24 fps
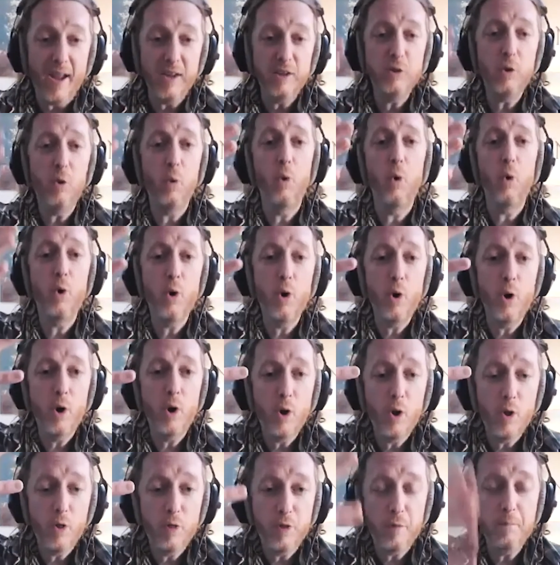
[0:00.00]
And
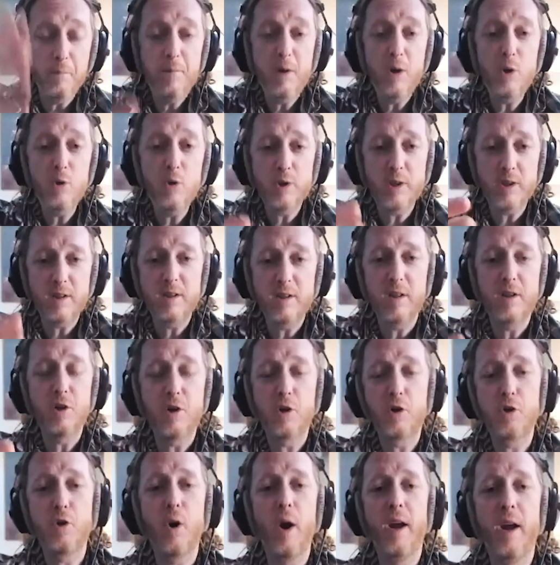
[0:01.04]
or the music
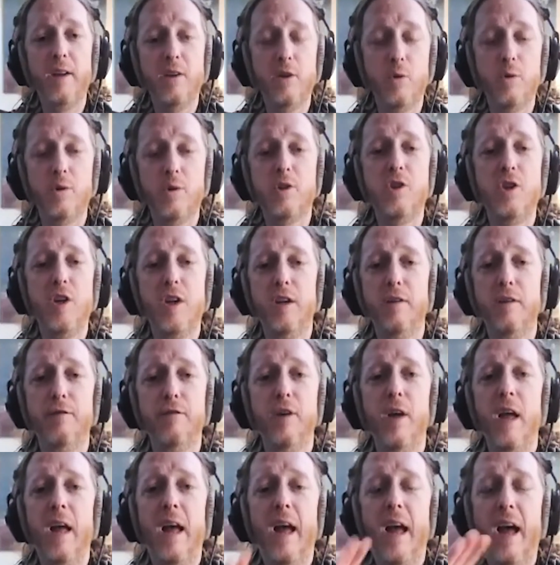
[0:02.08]
that they're trying to
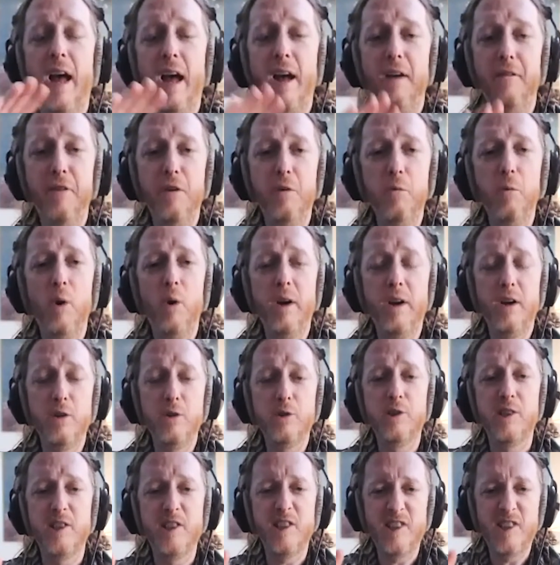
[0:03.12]
achieve. Everyone
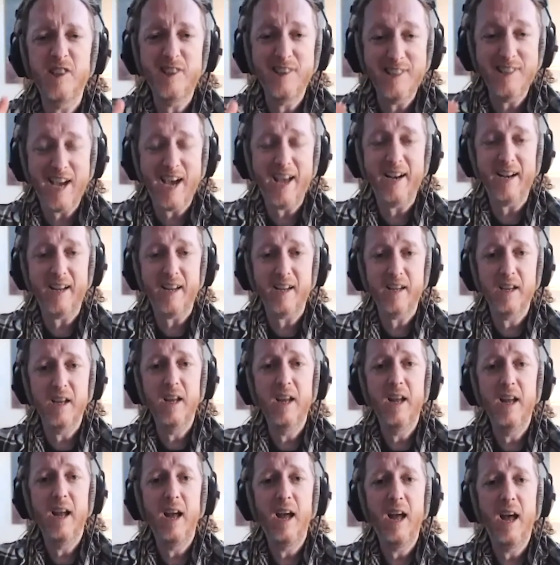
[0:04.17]
else is
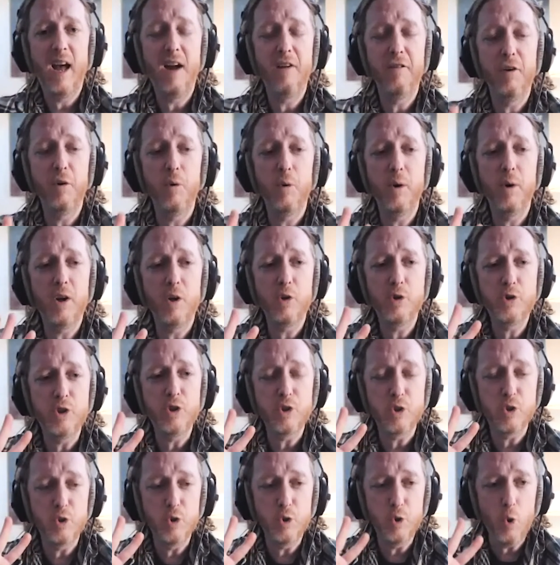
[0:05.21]
static. Everyone
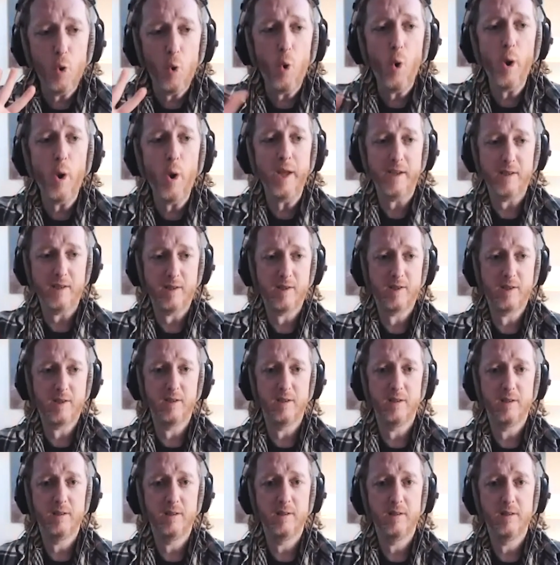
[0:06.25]
else is
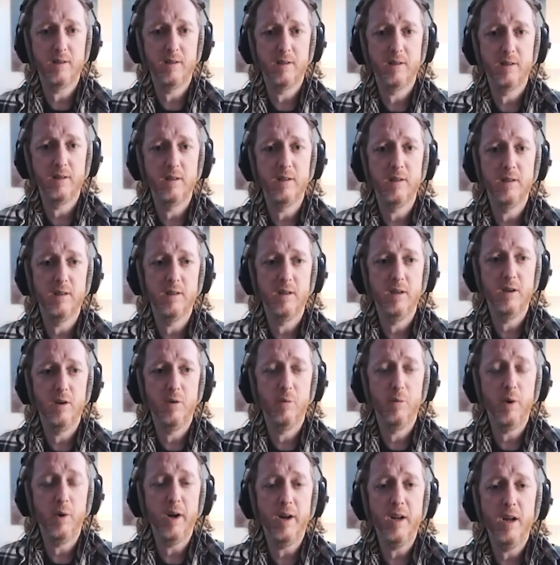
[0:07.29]
noise. Hmm.
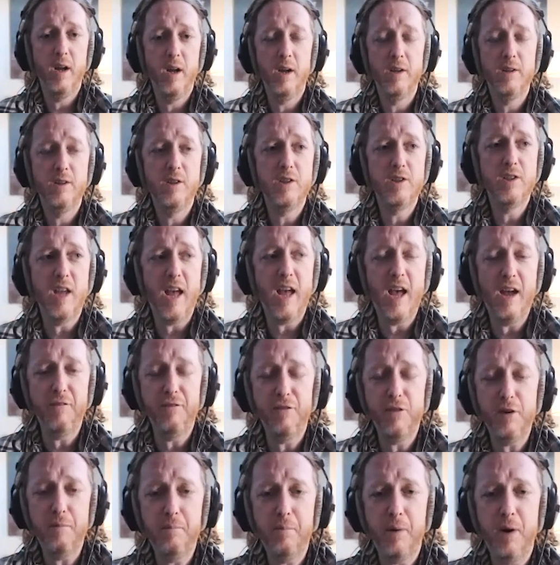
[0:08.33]
Right? Does
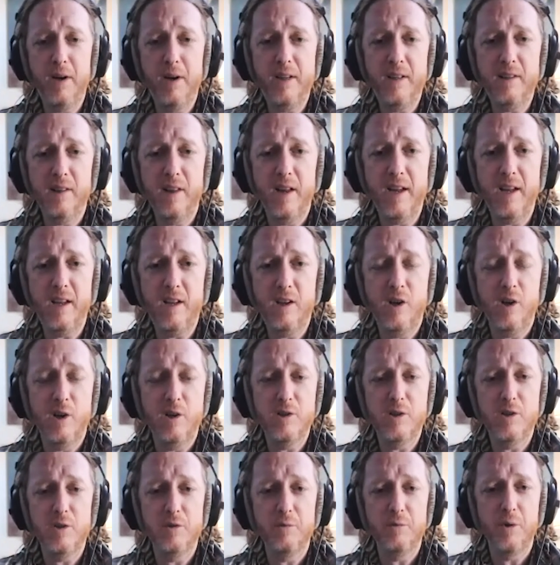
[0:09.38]
everybody like
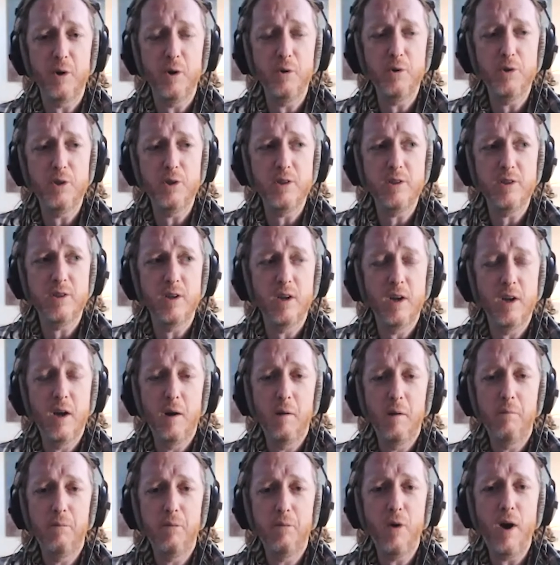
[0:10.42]
Guns N' Roses?
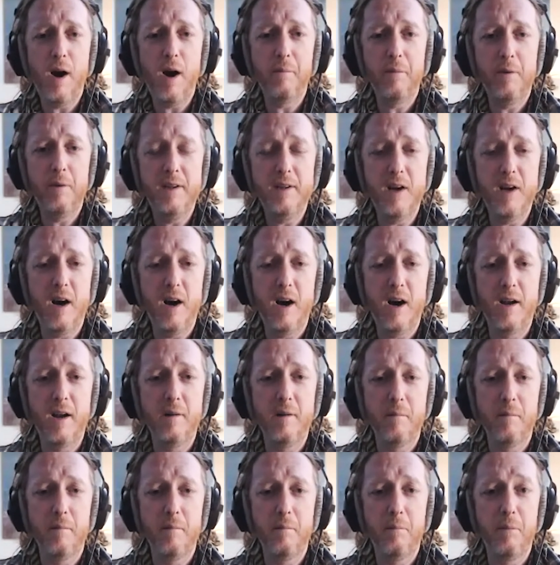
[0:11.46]
No. Probably
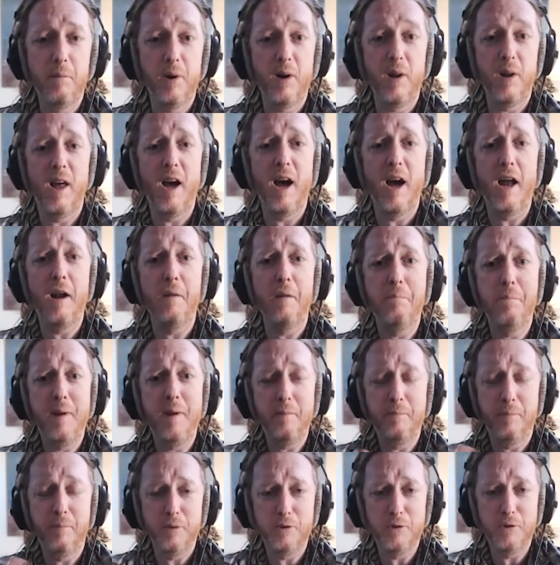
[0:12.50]
not. Right. But a lot
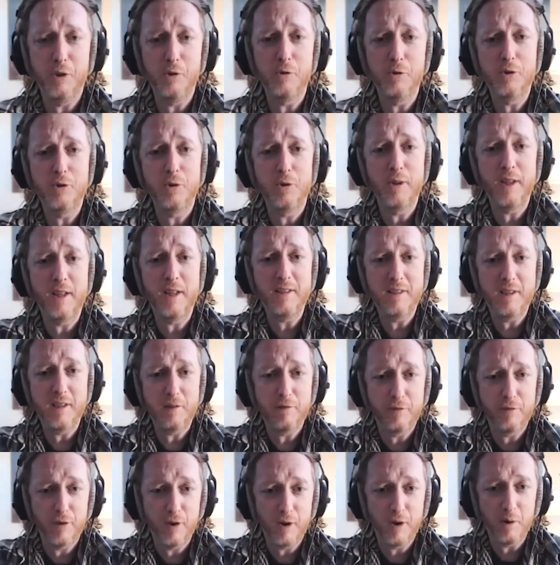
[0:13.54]
of people do, so they
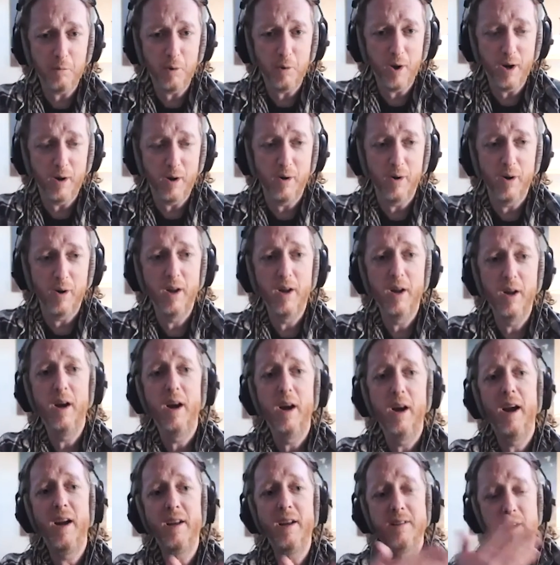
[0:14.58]
did very well.
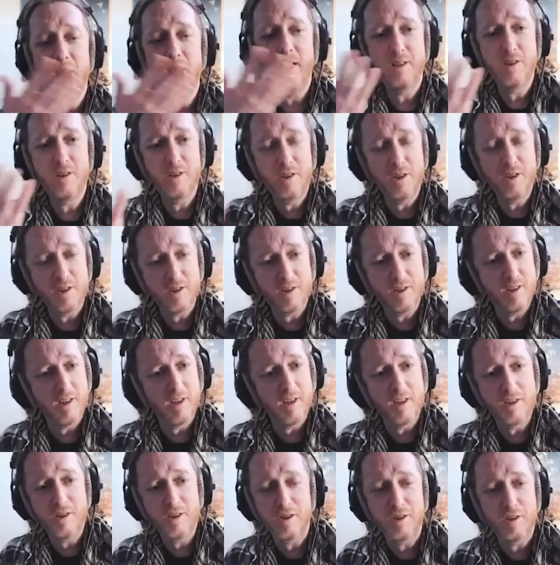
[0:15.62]
Absolutely. It's it's
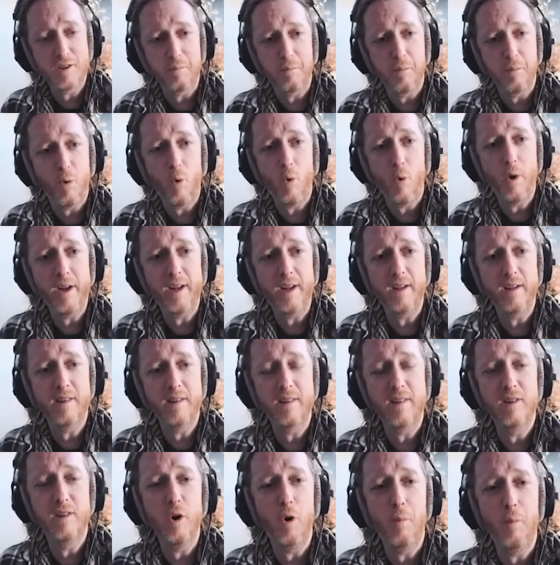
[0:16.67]
just it's just a point.
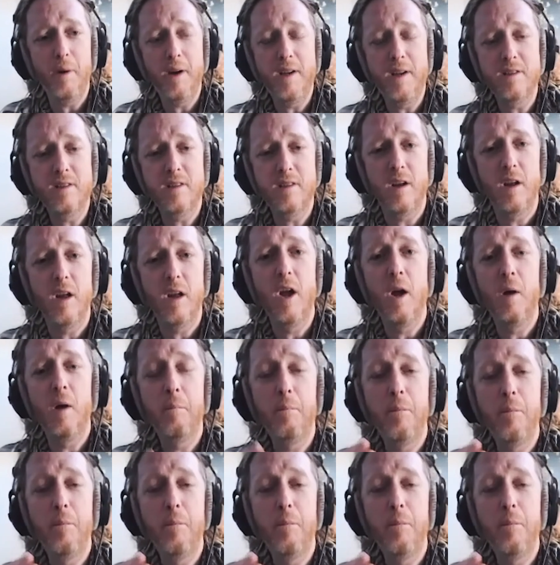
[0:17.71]
Nobody's